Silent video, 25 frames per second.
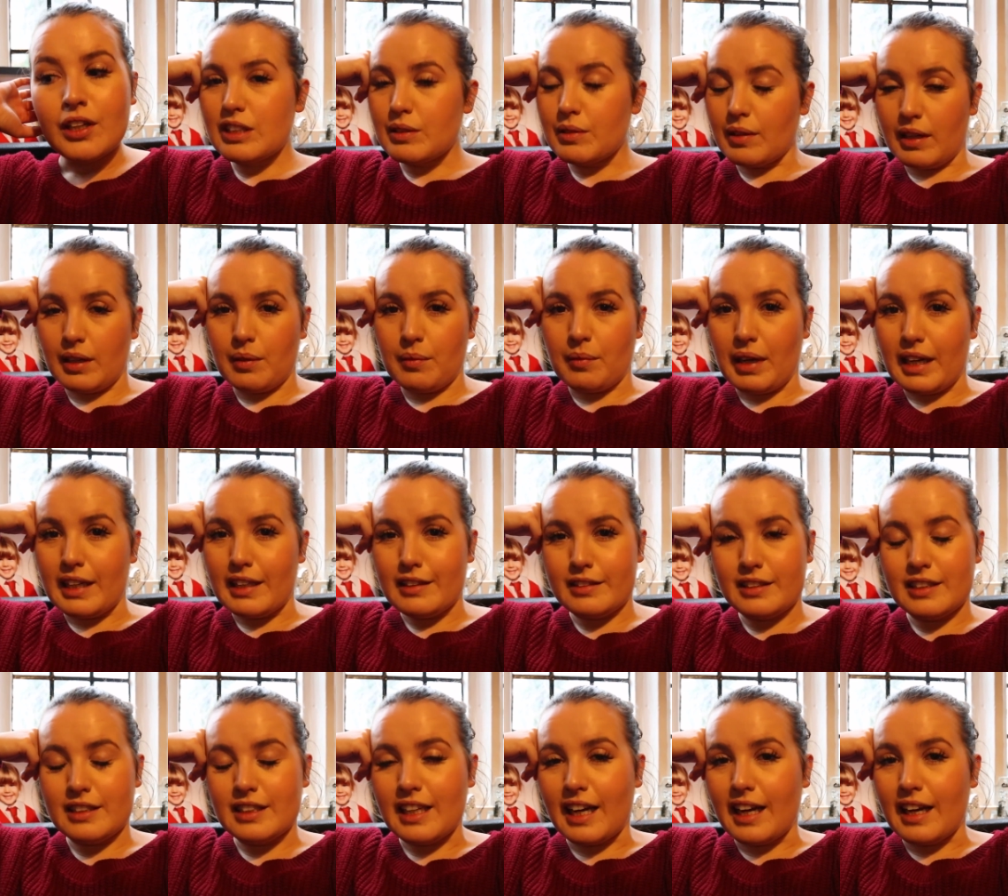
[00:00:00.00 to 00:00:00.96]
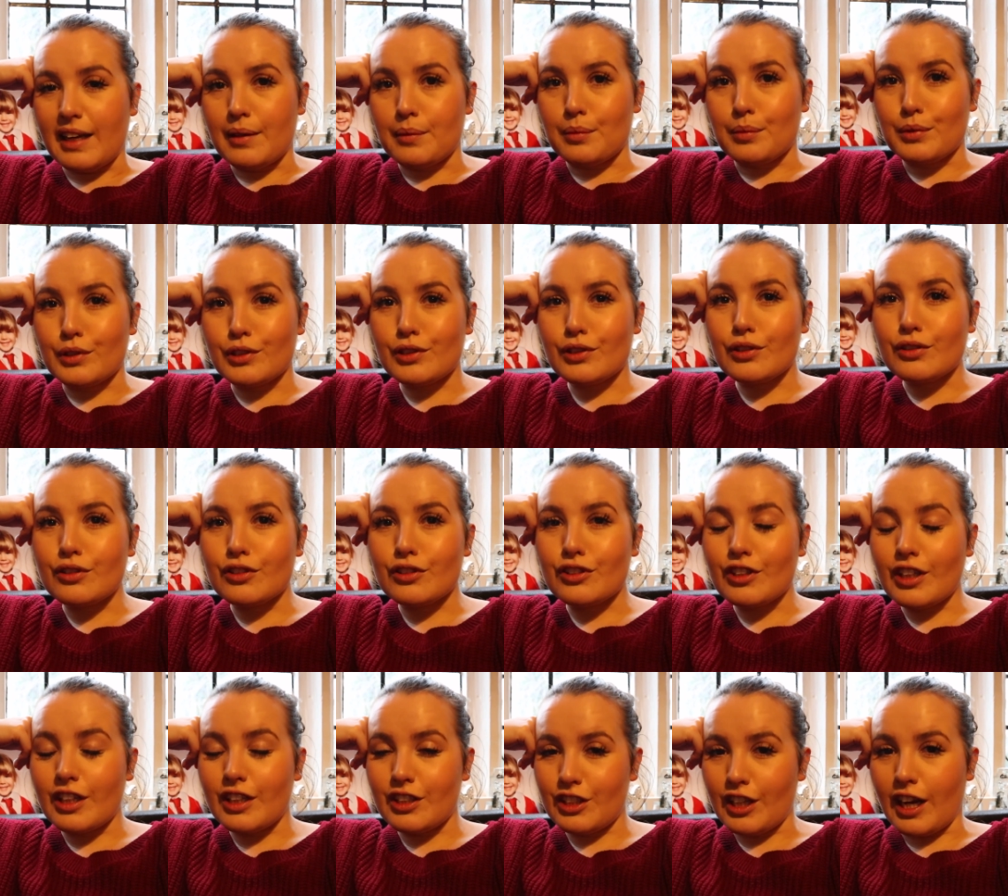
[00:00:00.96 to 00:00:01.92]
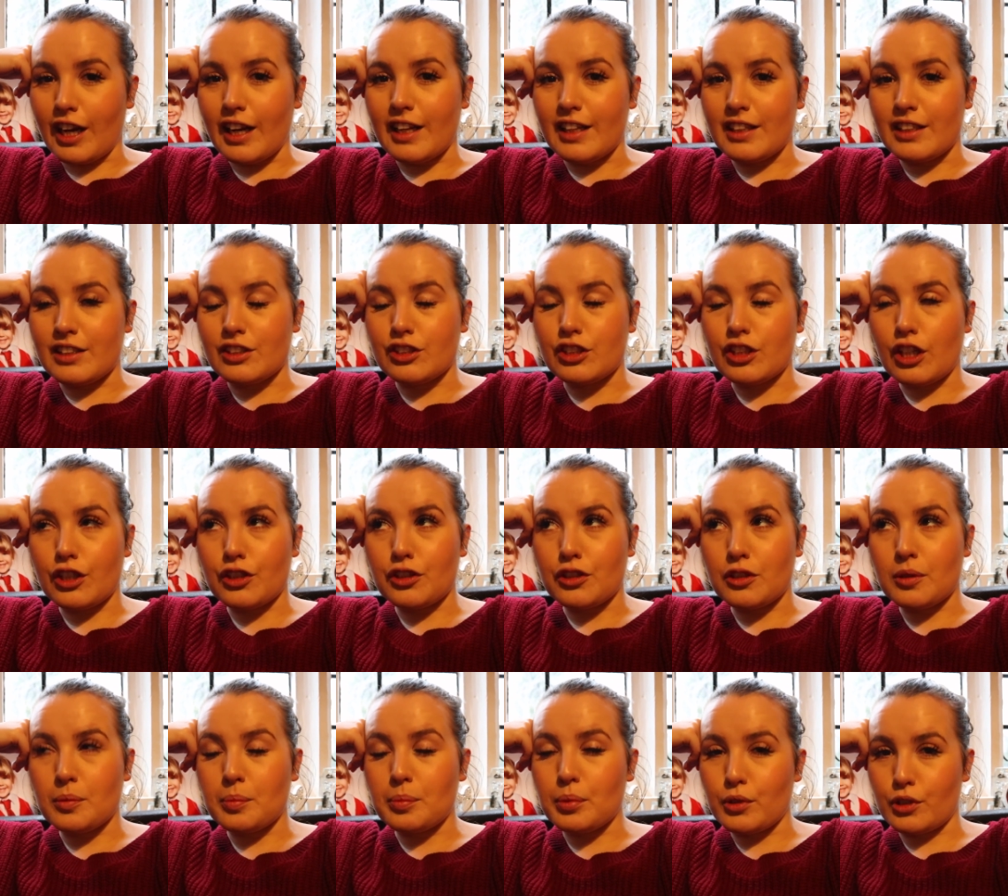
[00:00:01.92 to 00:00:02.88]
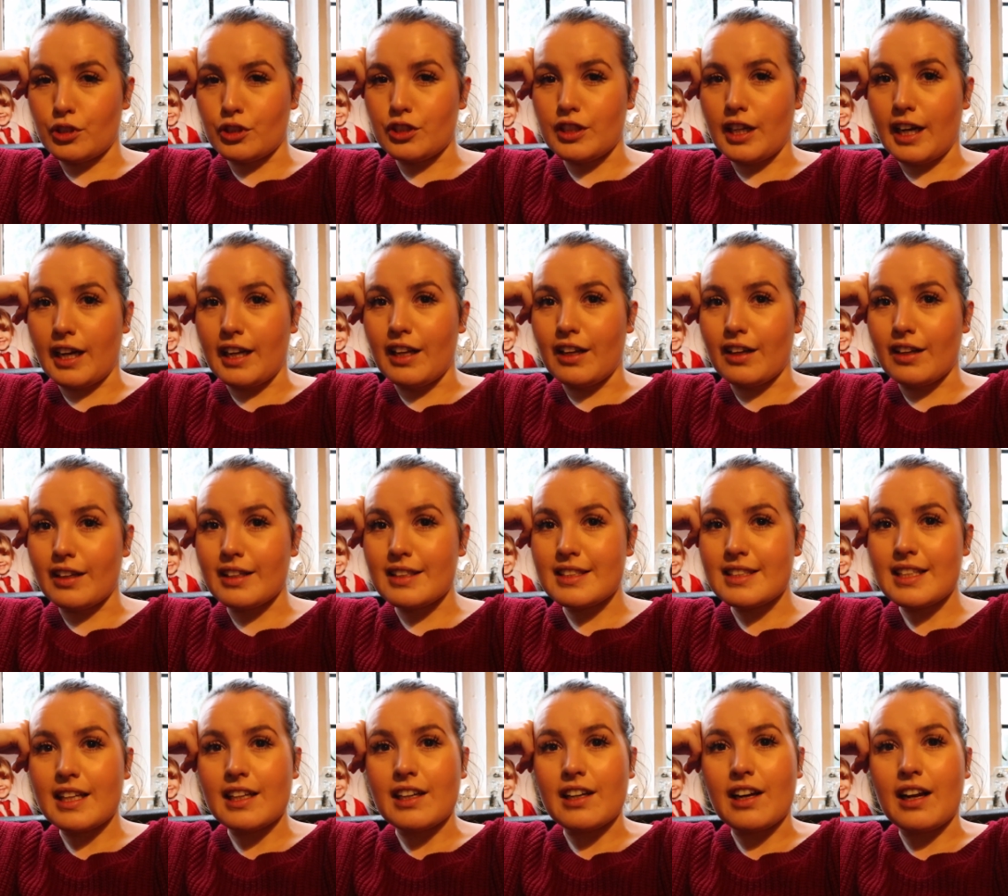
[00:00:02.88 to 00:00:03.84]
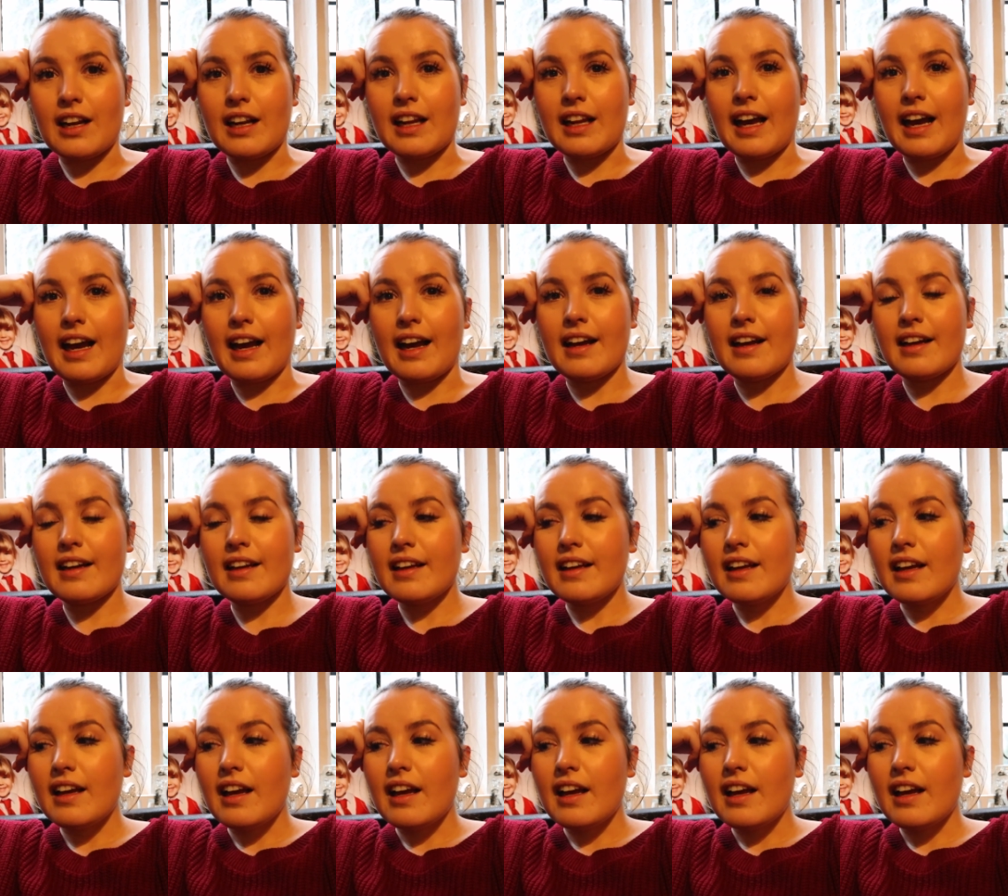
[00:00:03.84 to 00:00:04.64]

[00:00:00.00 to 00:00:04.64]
So anyway, today was such a challenge. I've done a push day, like I said earlier.